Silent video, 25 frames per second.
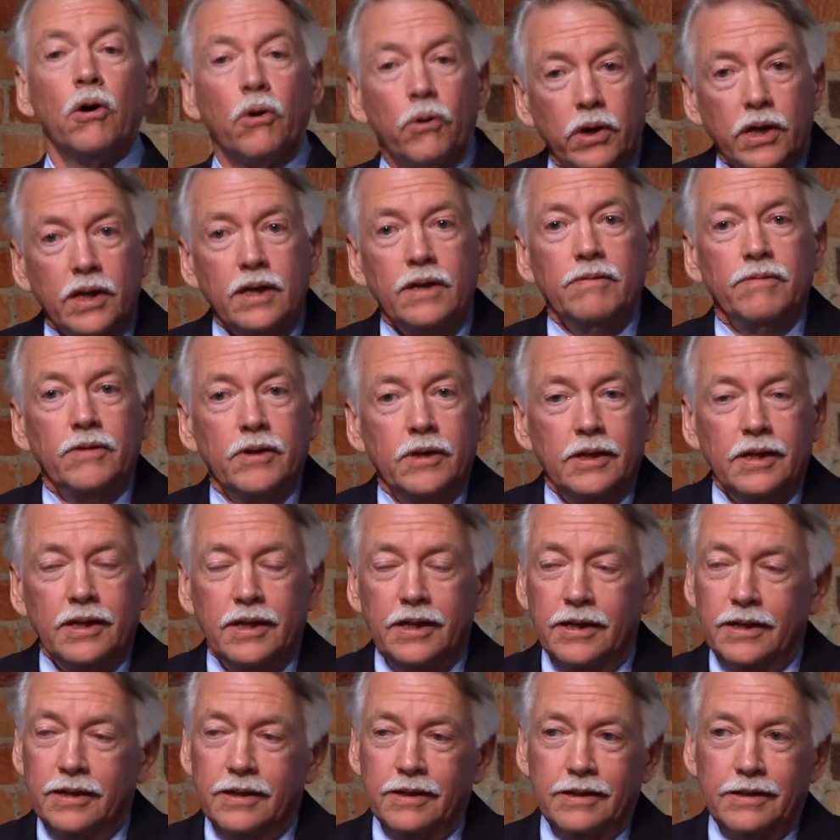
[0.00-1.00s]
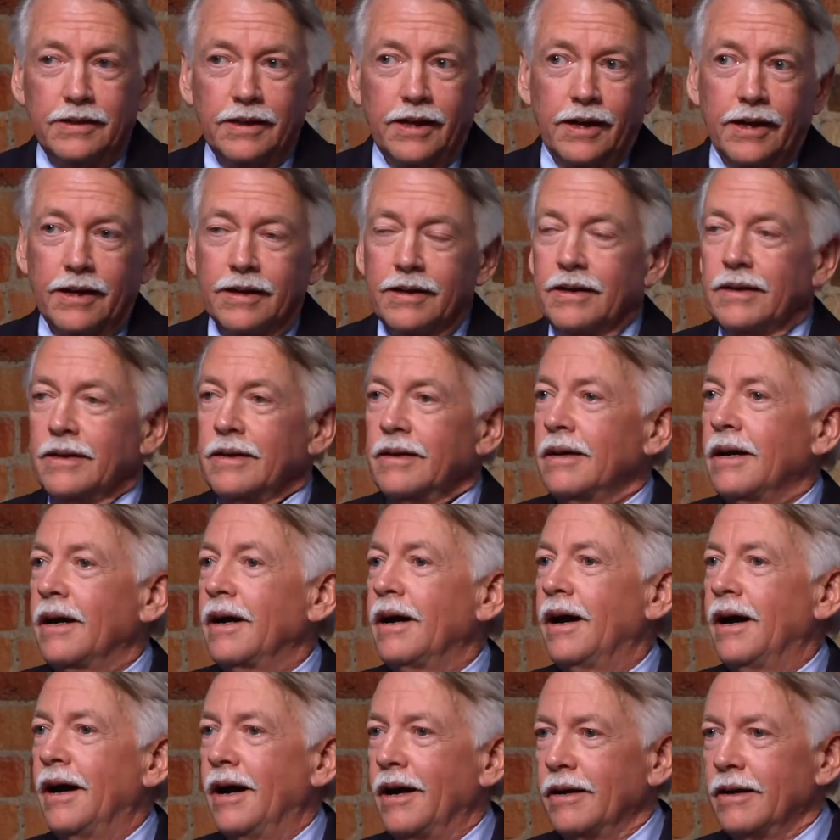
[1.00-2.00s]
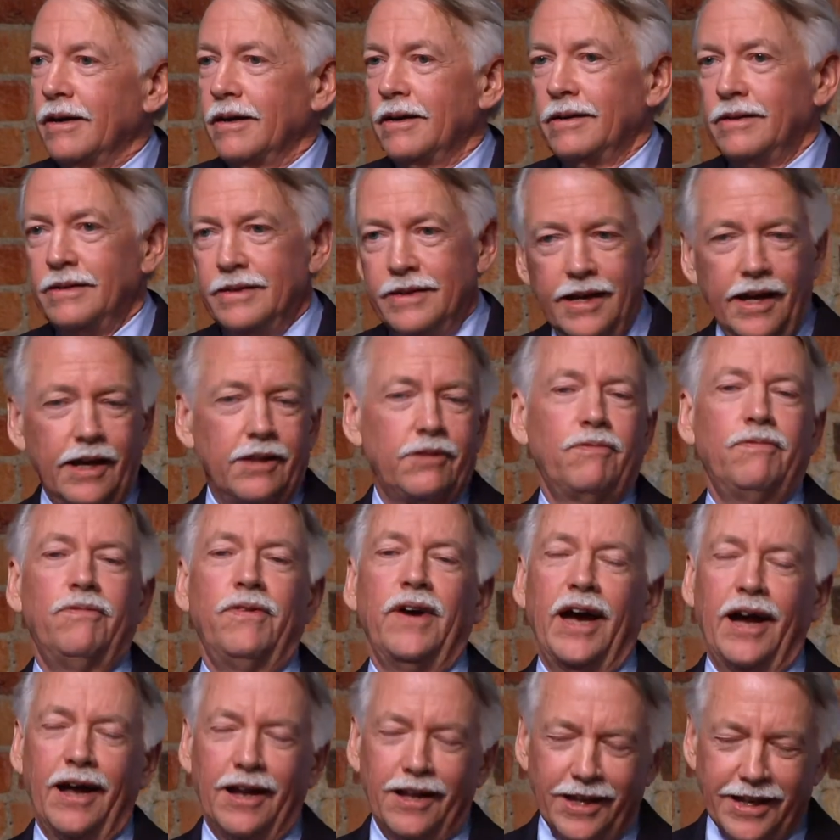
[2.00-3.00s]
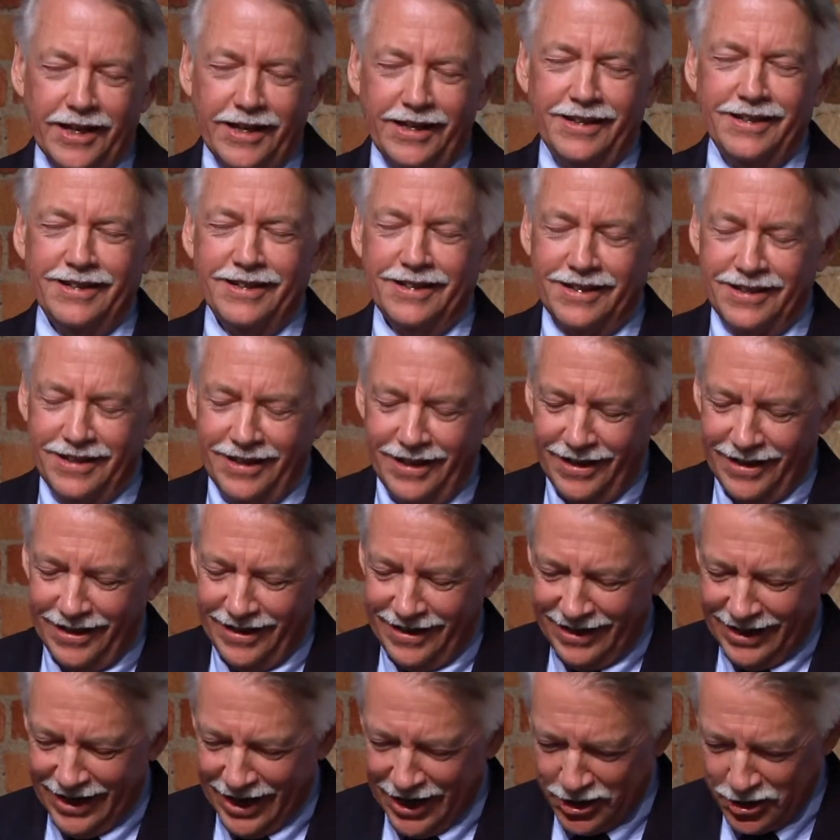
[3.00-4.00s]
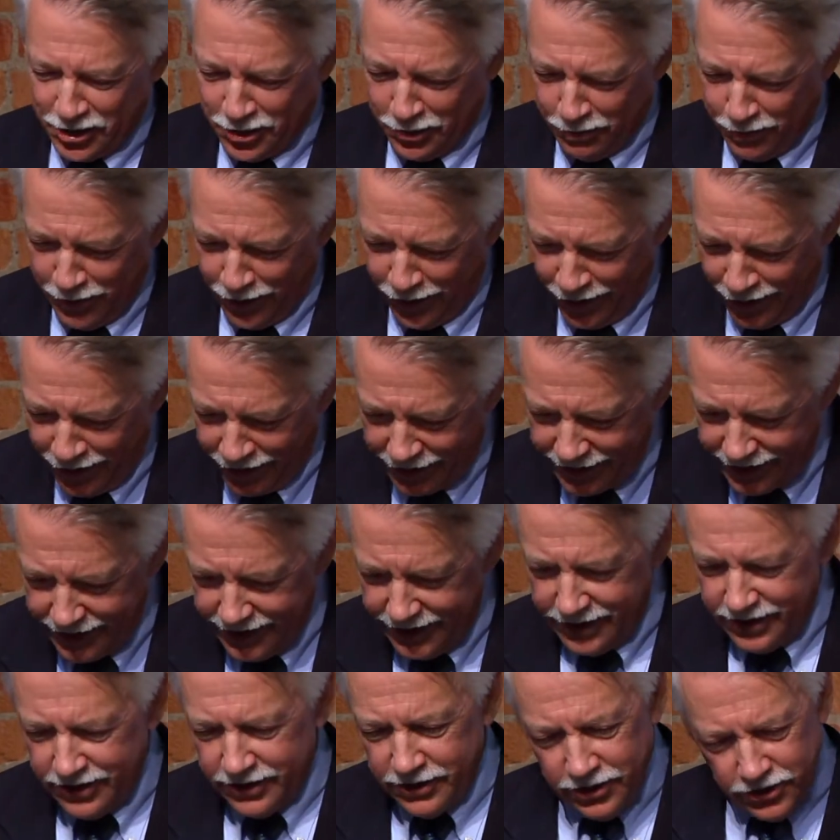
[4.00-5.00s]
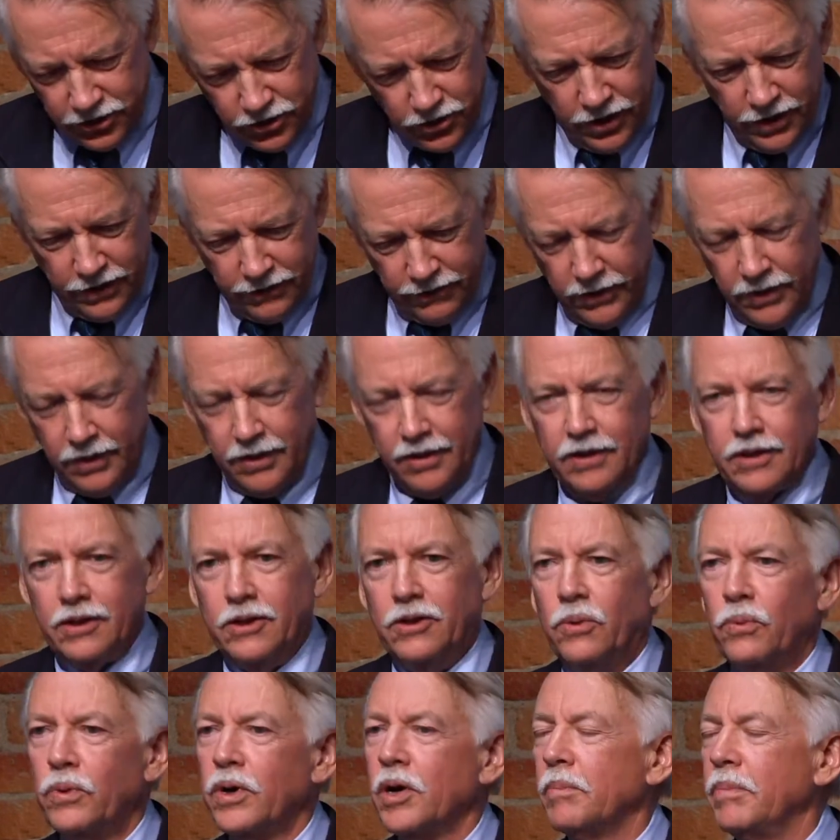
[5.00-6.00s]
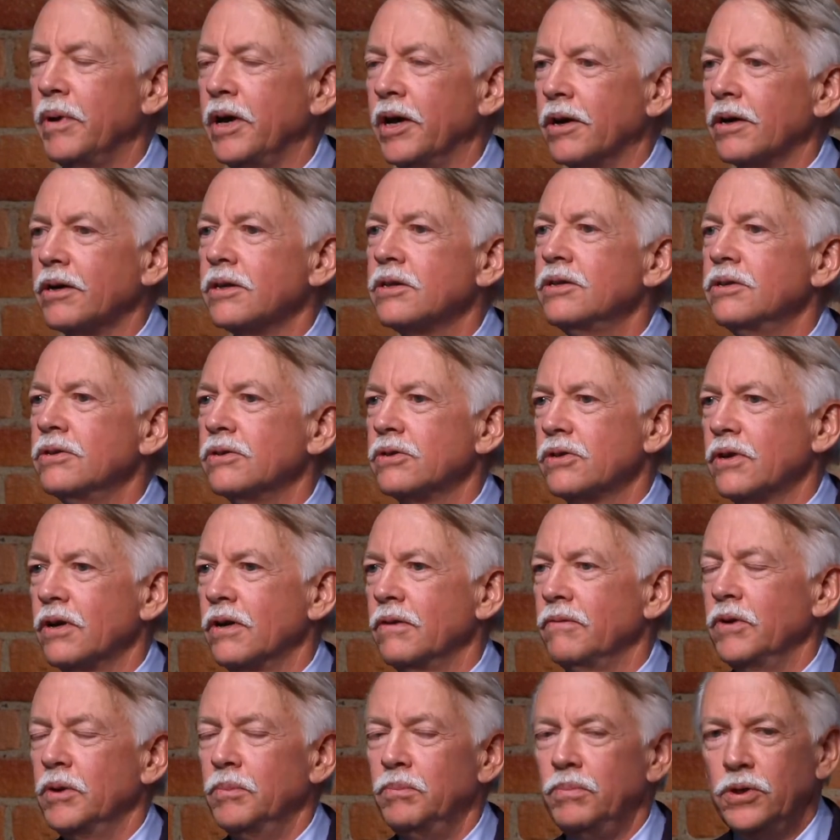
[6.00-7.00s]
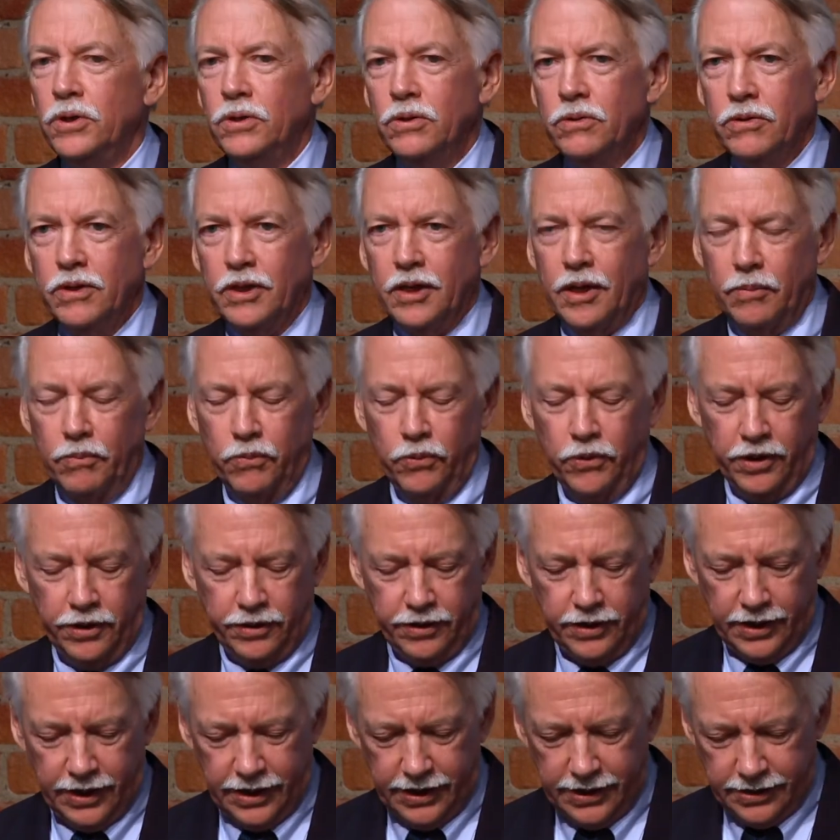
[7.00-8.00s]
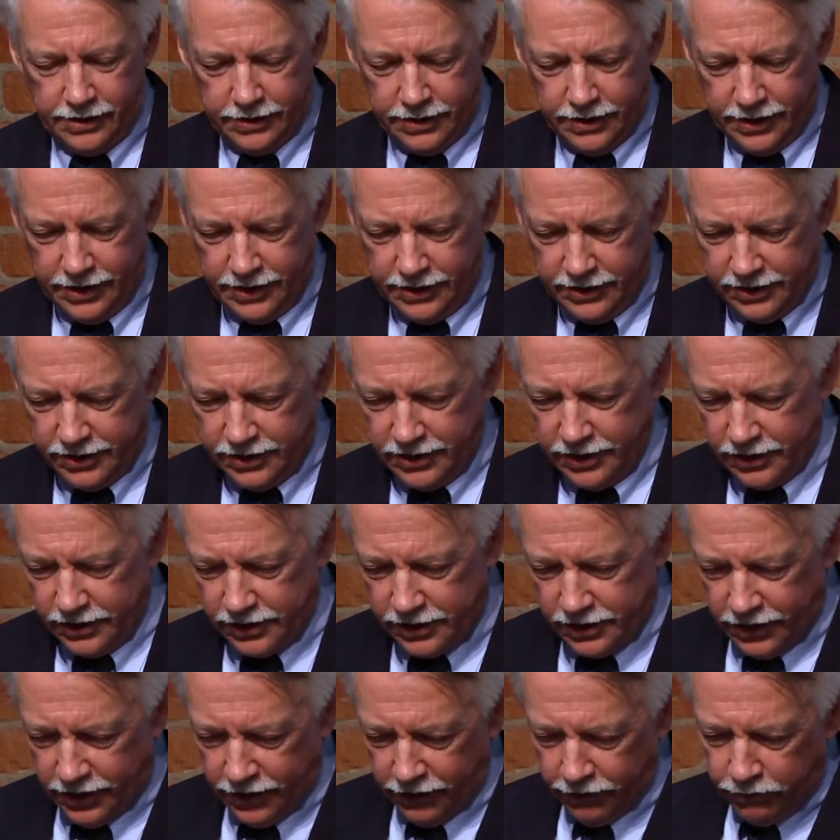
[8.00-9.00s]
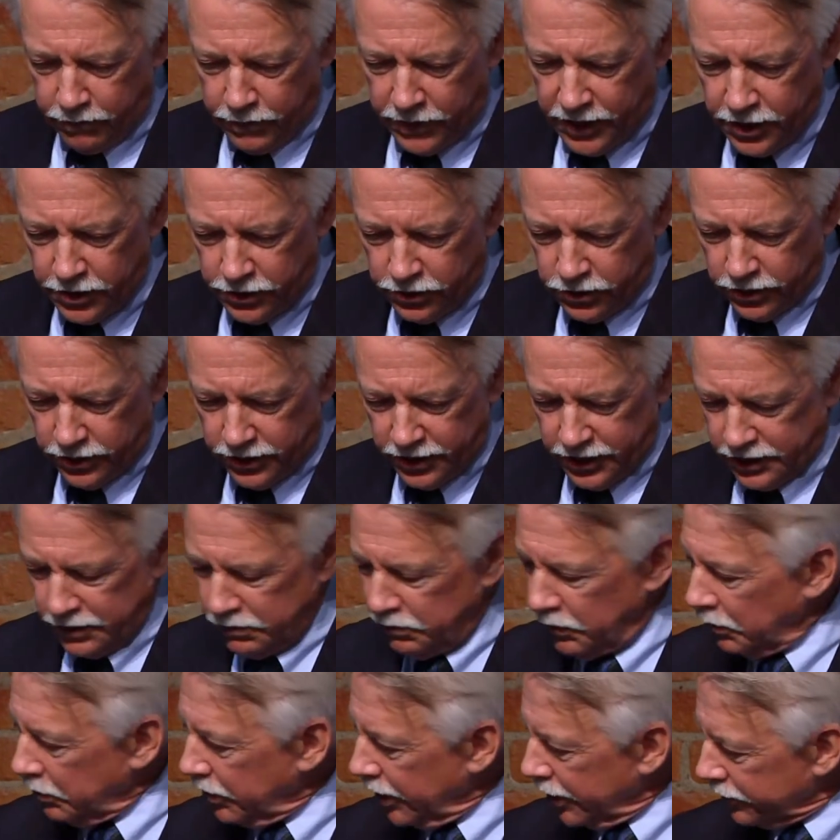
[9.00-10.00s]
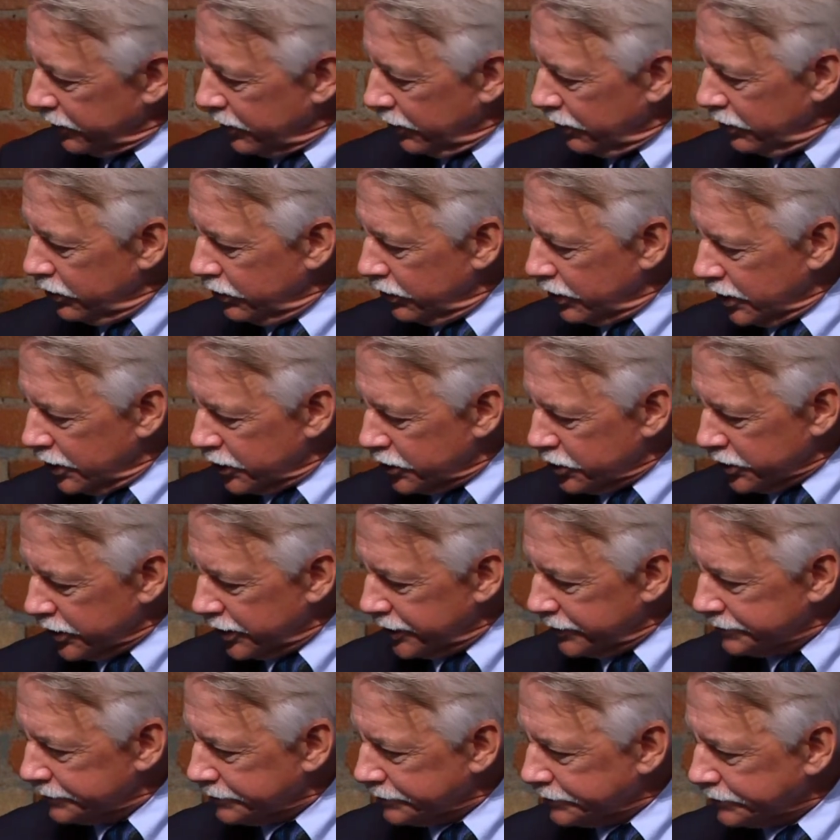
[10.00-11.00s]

or even in the hot Death Valley uh, National Park to sort of you know, where better to sort of imbue them with a, a sense of patriotism about their new country?